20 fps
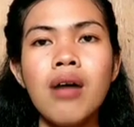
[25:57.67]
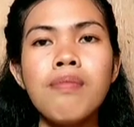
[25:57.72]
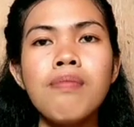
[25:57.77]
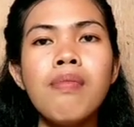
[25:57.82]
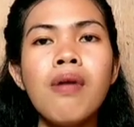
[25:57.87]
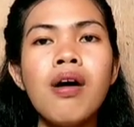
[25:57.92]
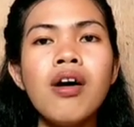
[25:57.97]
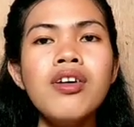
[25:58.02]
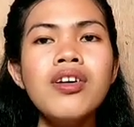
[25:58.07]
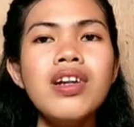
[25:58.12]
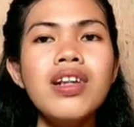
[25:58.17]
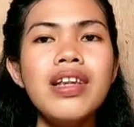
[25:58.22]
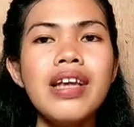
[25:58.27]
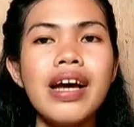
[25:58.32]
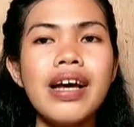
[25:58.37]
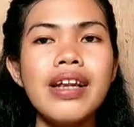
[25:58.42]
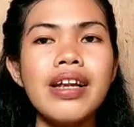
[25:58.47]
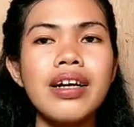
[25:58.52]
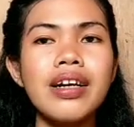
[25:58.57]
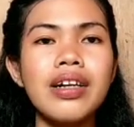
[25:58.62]

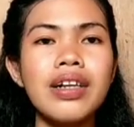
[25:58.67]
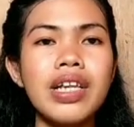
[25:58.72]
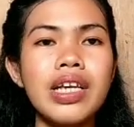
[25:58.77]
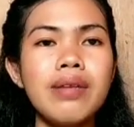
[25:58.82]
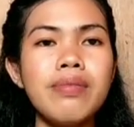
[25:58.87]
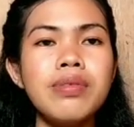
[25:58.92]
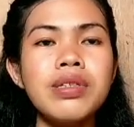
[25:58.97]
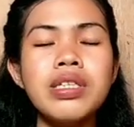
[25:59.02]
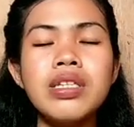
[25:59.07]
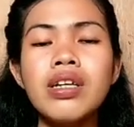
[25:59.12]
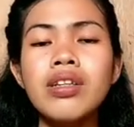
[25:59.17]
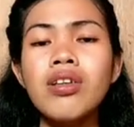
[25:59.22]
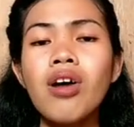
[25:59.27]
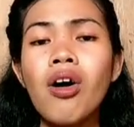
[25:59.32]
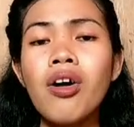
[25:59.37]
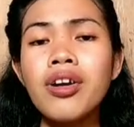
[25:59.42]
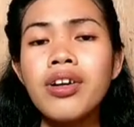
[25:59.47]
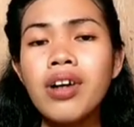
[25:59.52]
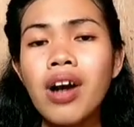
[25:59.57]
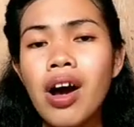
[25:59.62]
Baudrillard claims that
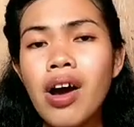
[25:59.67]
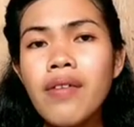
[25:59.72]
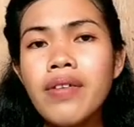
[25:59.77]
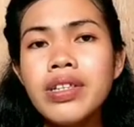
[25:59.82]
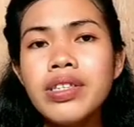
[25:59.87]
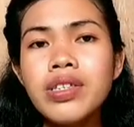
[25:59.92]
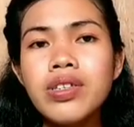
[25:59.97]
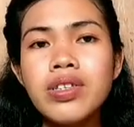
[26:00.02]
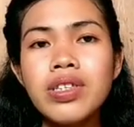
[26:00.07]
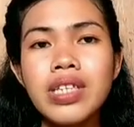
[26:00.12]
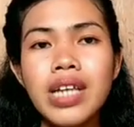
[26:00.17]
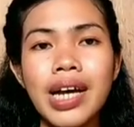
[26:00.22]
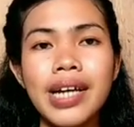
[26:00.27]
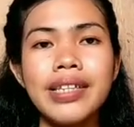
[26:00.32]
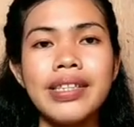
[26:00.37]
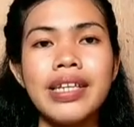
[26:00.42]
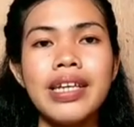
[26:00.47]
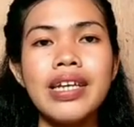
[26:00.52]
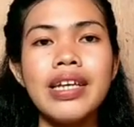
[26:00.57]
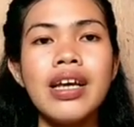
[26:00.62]
our current
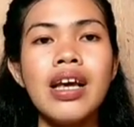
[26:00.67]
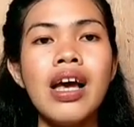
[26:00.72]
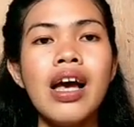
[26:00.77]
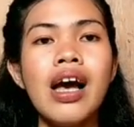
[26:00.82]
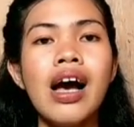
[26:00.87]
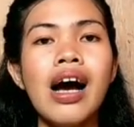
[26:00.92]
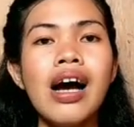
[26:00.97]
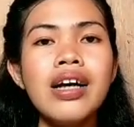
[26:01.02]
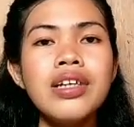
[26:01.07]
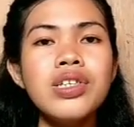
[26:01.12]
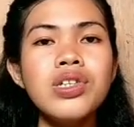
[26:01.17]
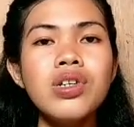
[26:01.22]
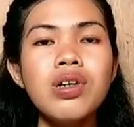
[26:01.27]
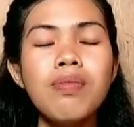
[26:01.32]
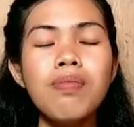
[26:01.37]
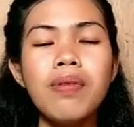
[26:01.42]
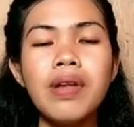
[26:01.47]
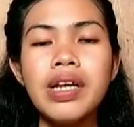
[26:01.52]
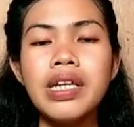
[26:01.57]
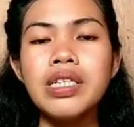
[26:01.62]
society has
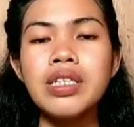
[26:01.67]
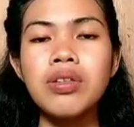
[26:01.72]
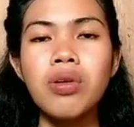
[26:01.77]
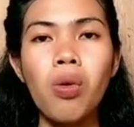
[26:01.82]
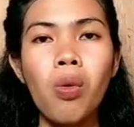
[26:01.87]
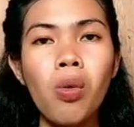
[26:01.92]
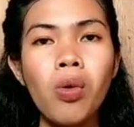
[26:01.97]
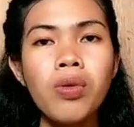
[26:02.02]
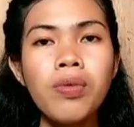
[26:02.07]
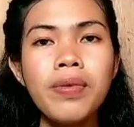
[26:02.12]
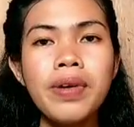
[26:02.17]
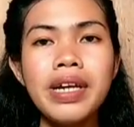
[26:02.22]
replaced all